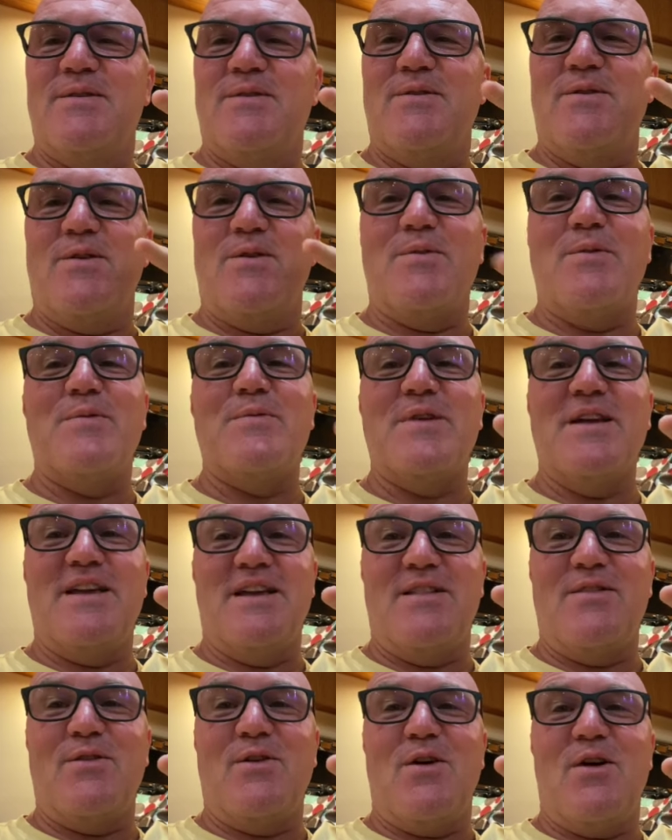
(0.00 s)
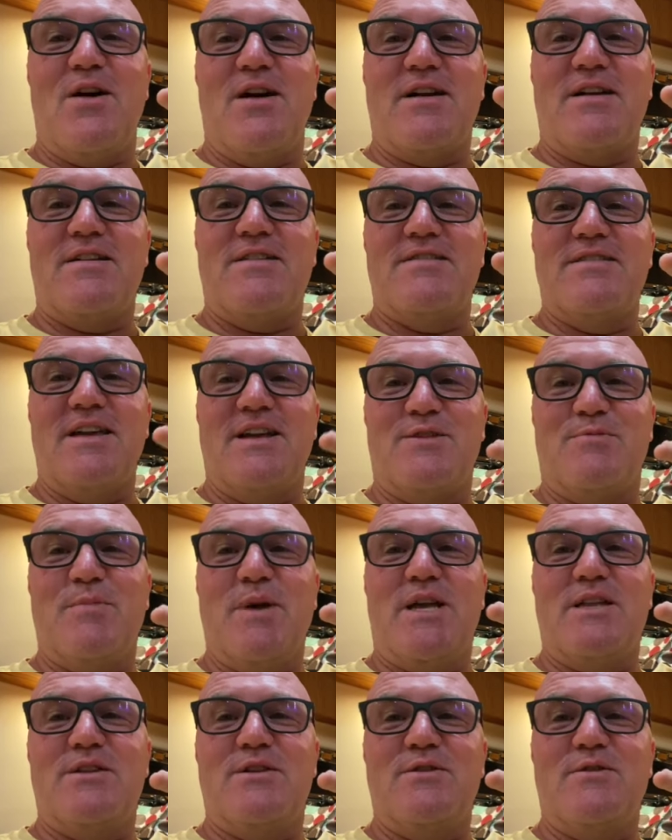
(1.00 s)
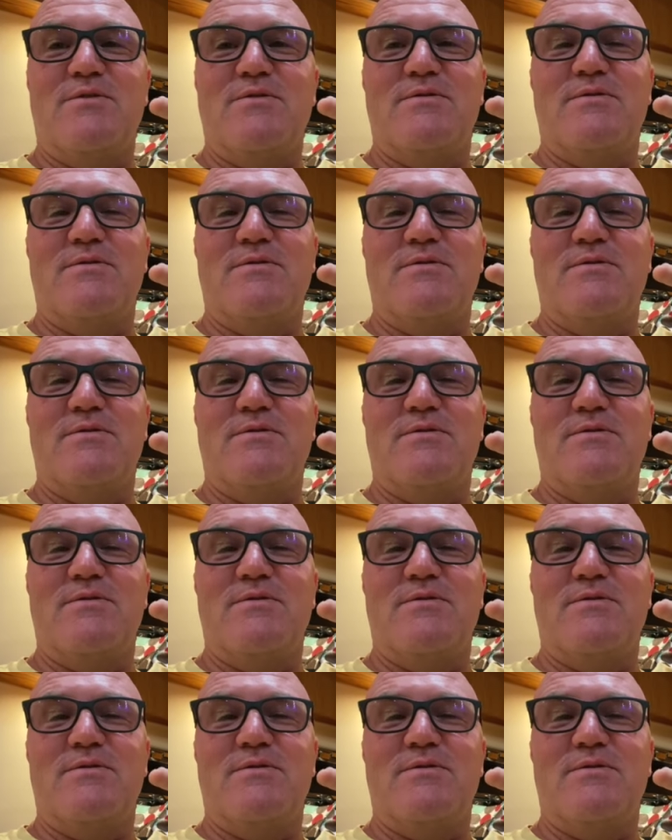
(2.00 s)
Or when we hit a log. That's bad too.